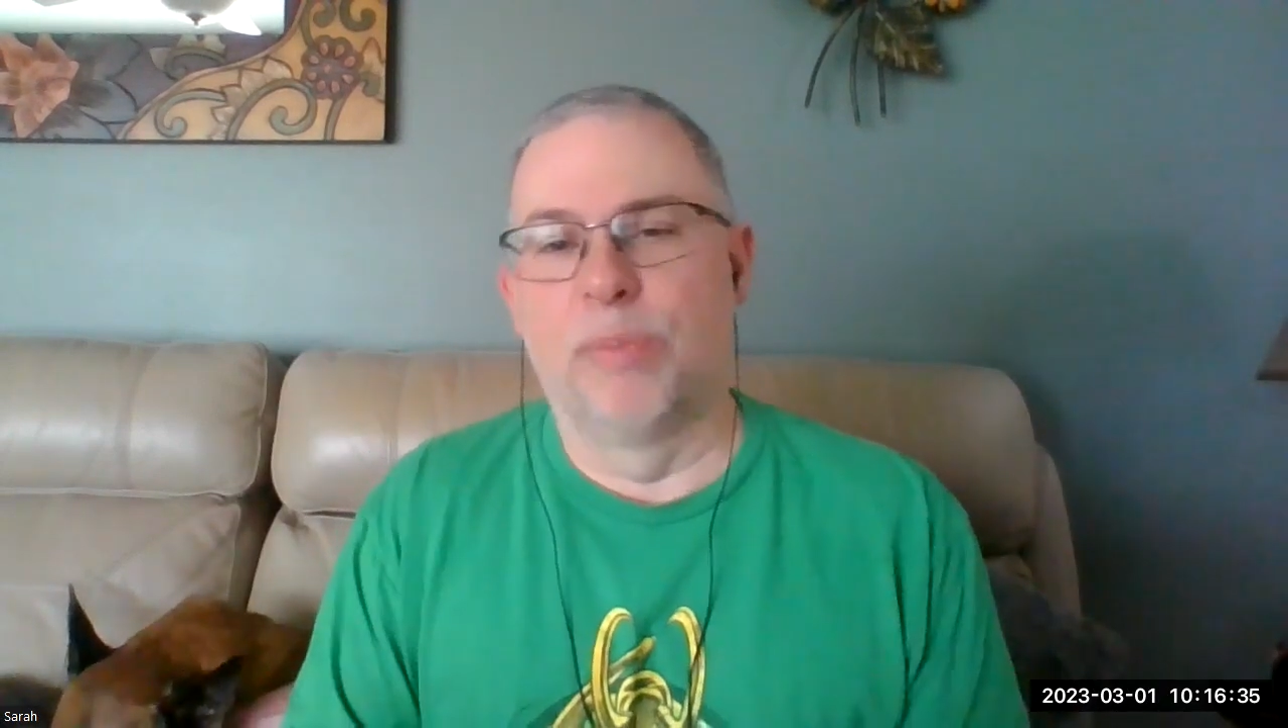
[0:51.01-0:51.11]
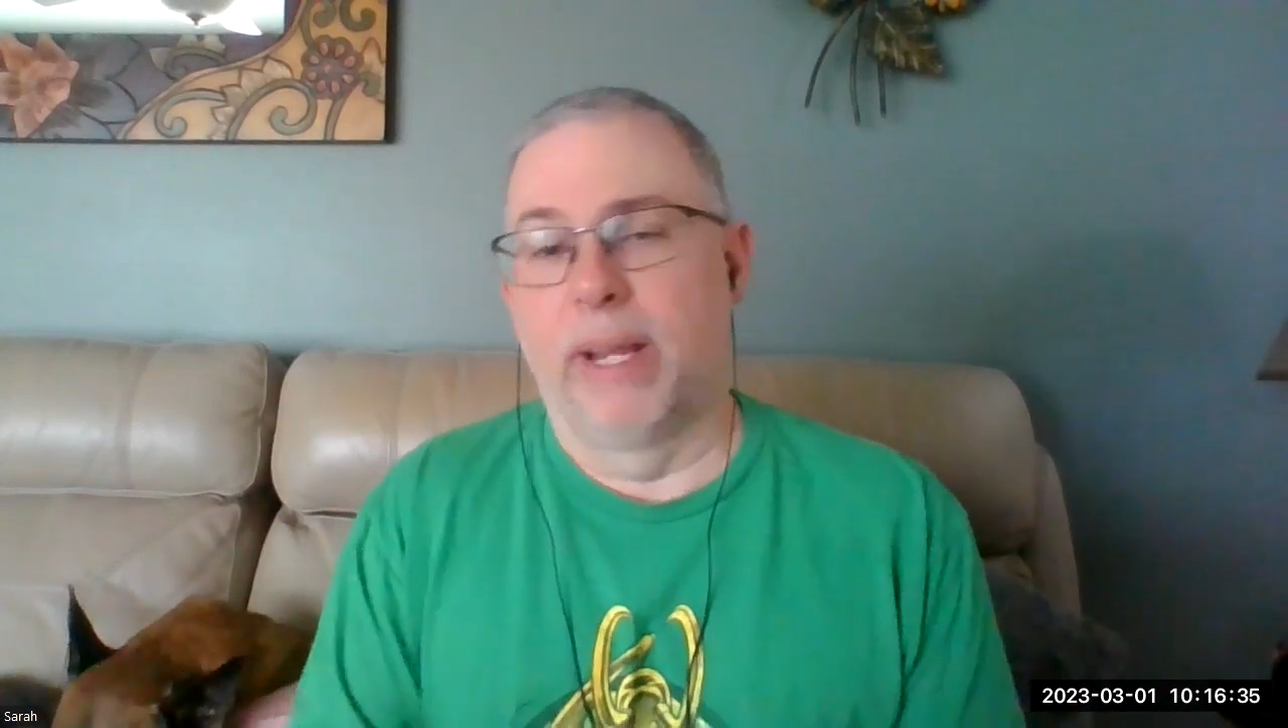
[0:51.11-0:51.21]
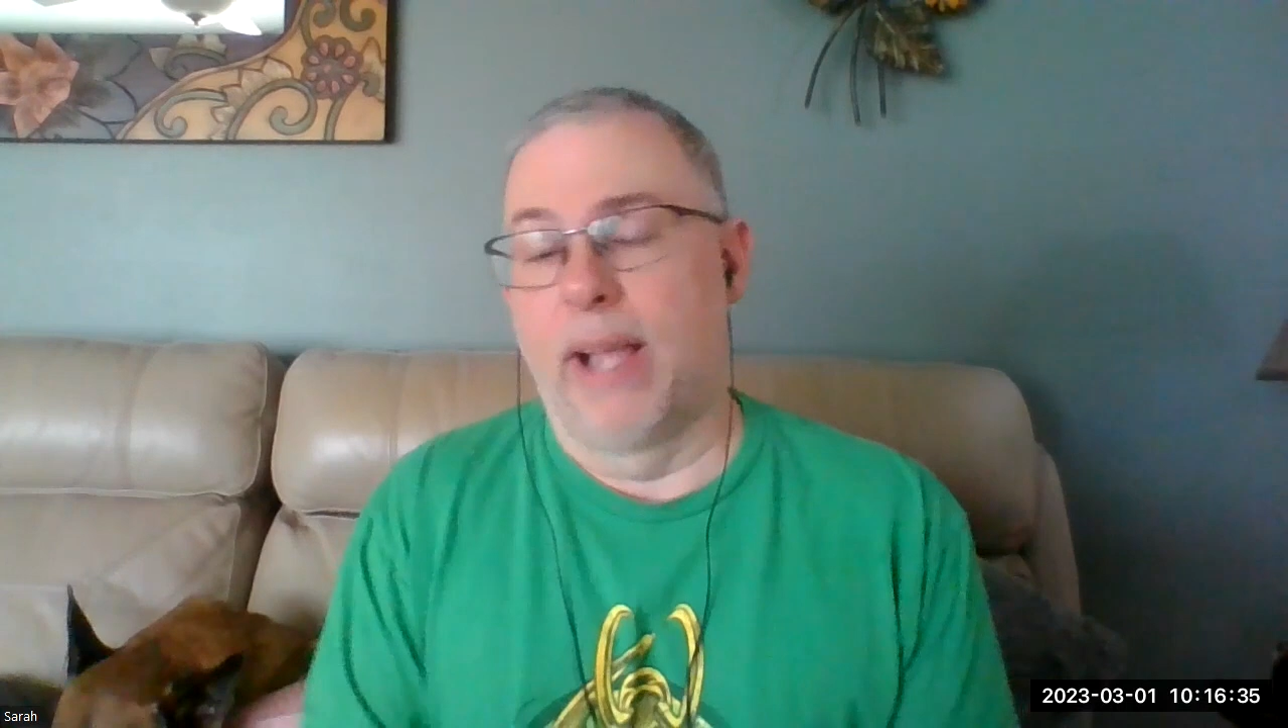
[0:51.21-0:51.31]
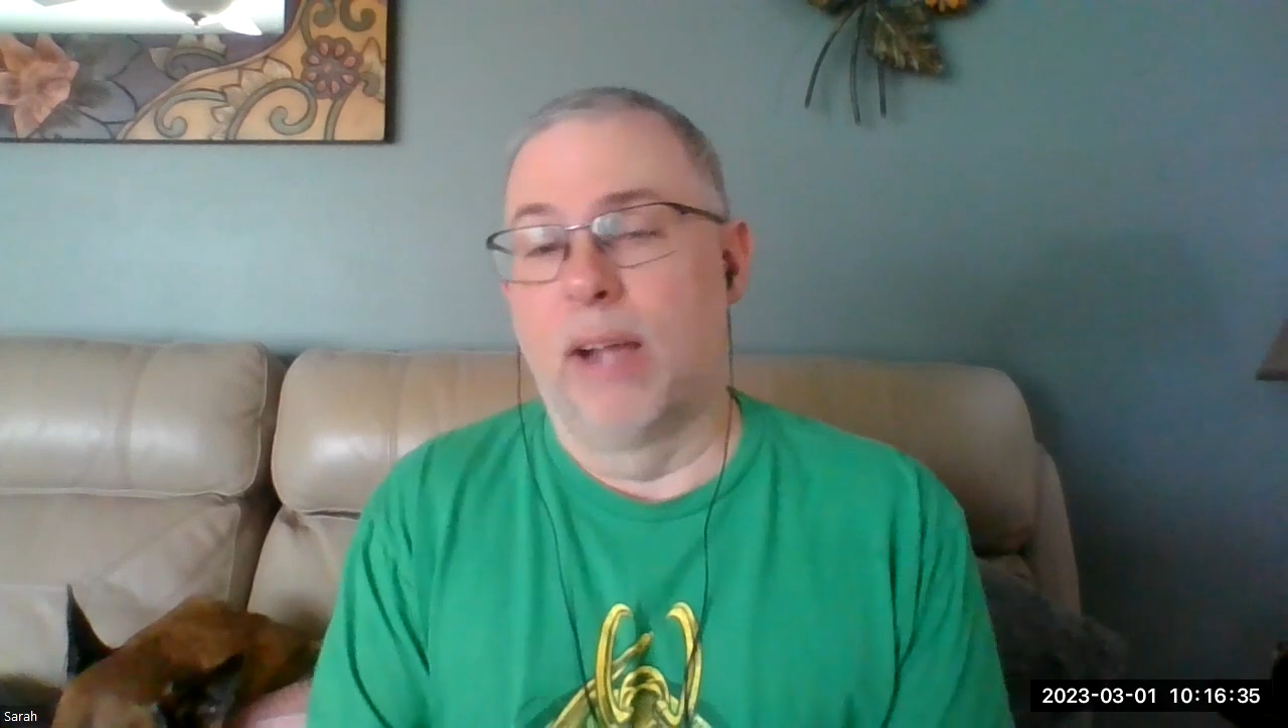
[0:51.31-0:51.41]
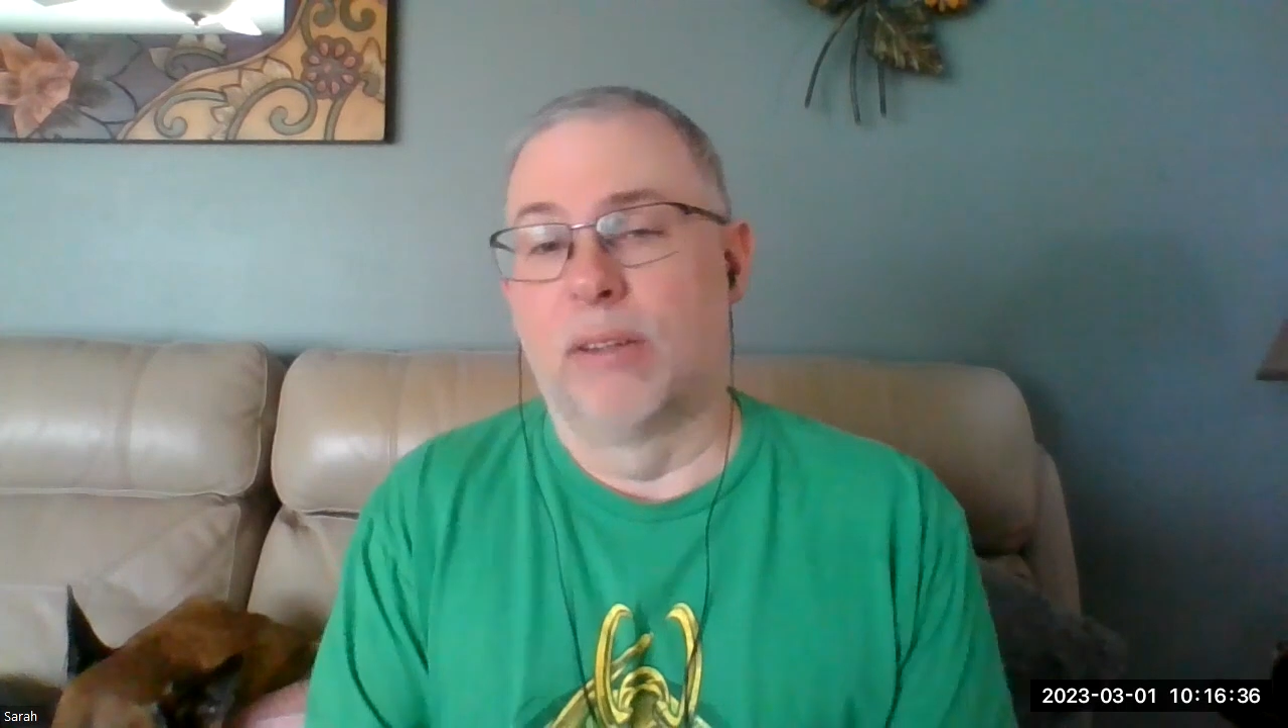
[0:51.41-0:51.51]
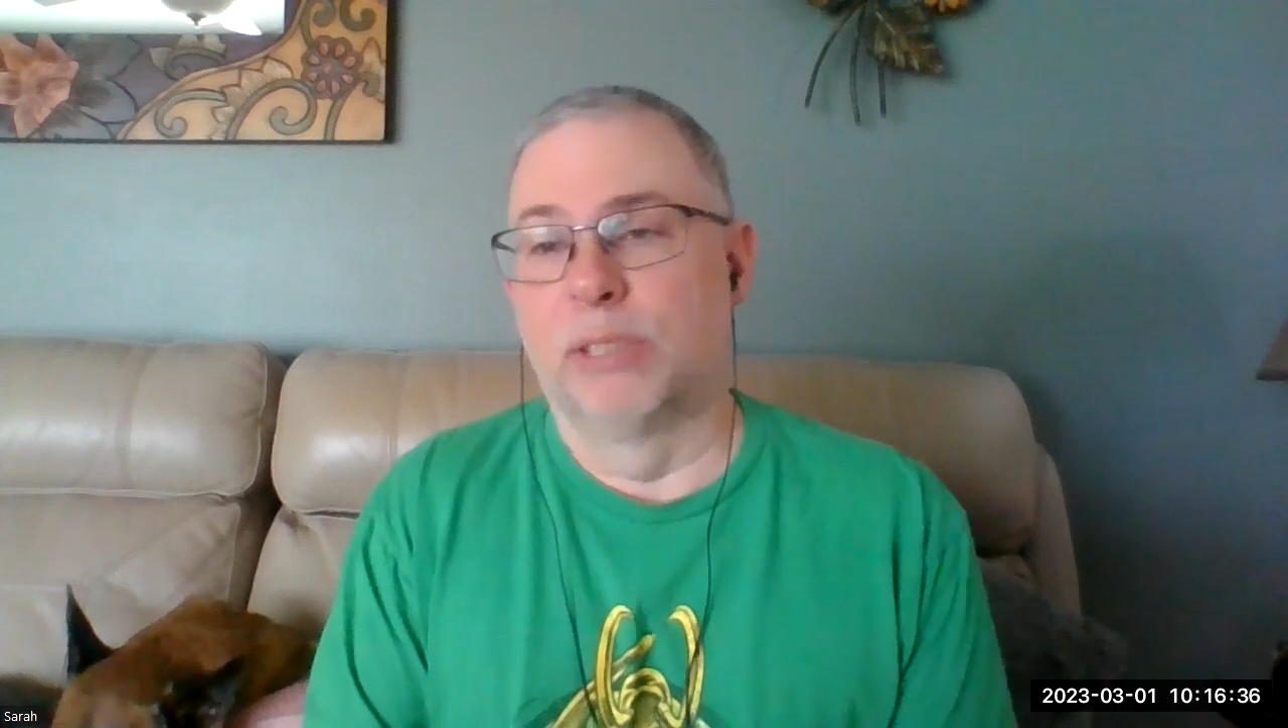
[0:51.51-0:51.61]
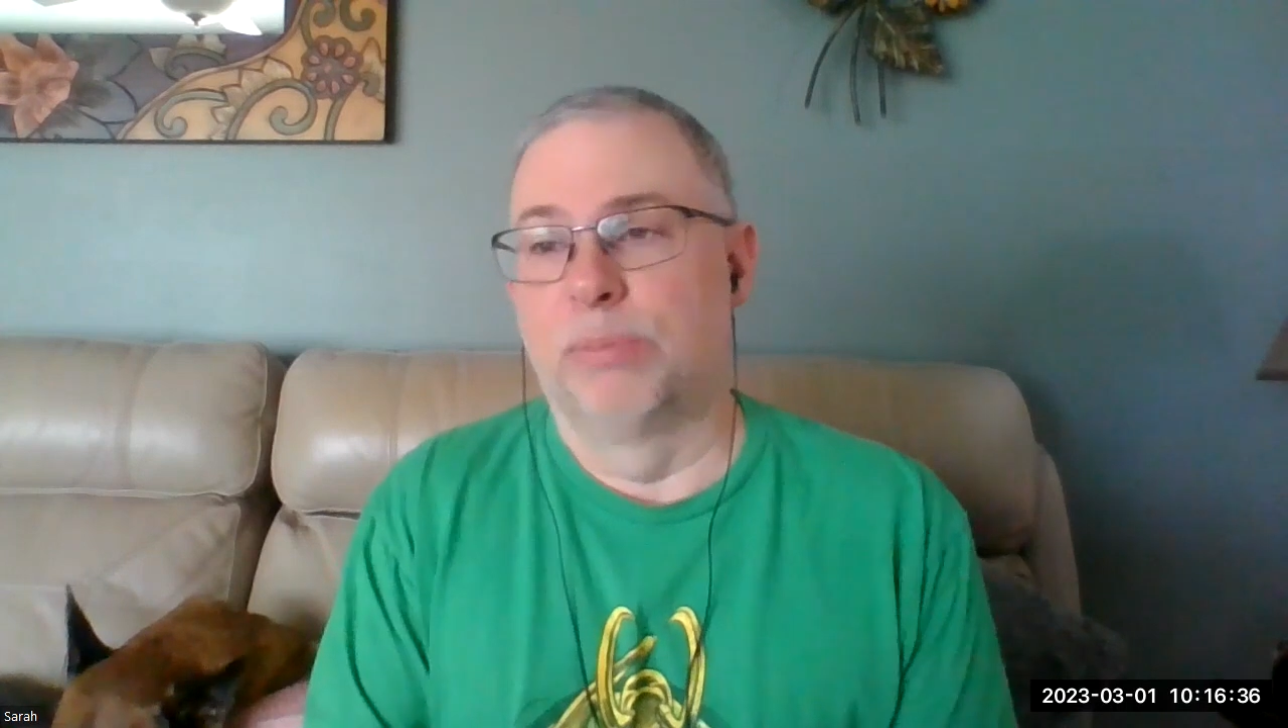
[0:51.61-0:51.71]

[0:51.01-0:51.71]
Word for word: by Congress,